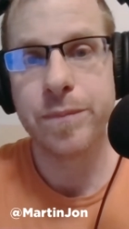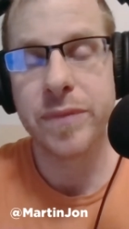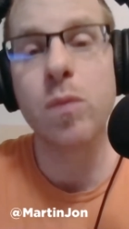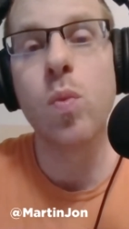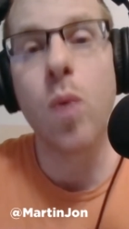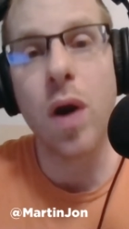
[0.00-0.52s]

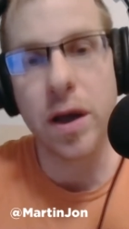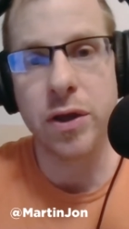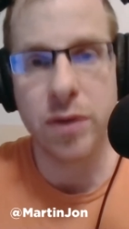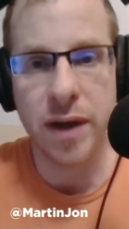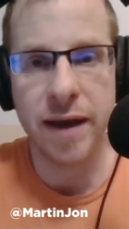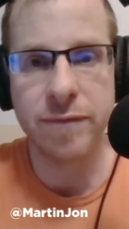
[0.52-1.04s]
They want
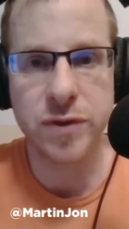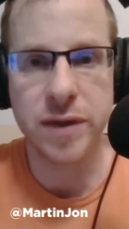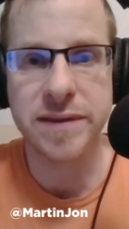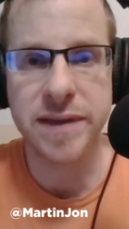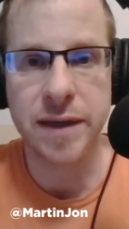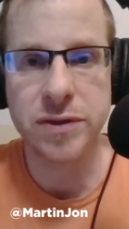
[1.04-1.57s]
you to have
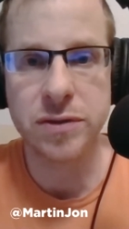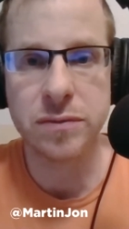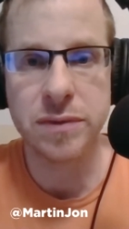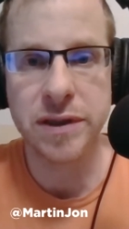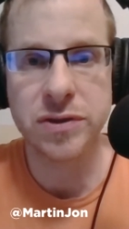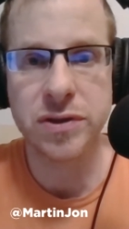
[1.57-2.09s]
transactional
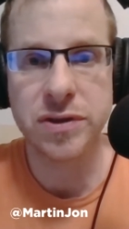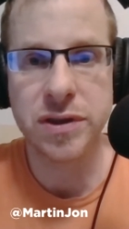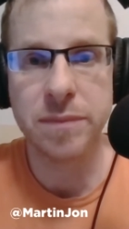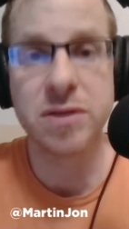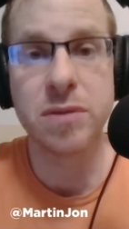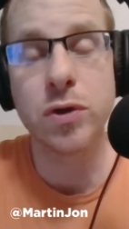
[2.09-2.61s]

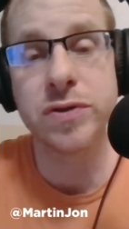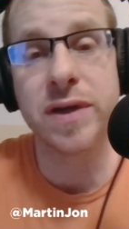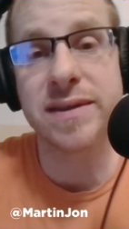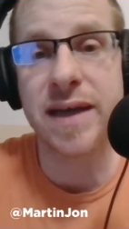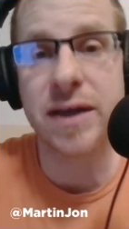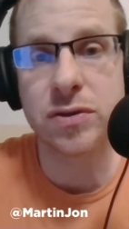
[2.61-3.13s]
relationships. The more
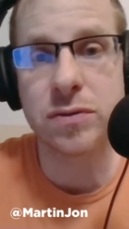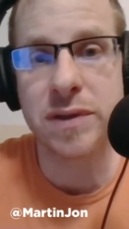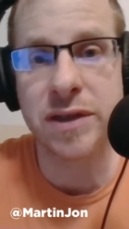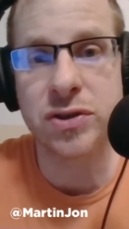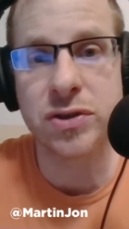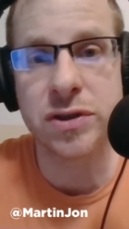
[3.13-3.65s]
transactional
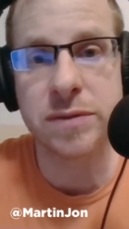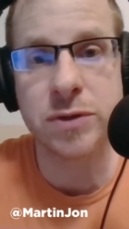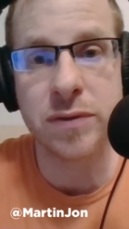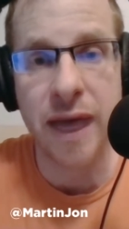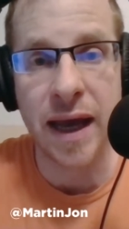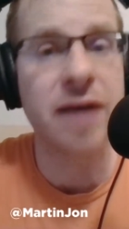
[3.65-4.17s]
relationships
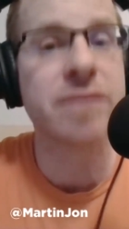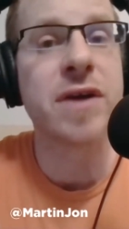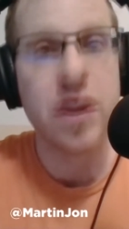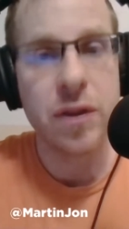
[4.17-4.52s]
you have,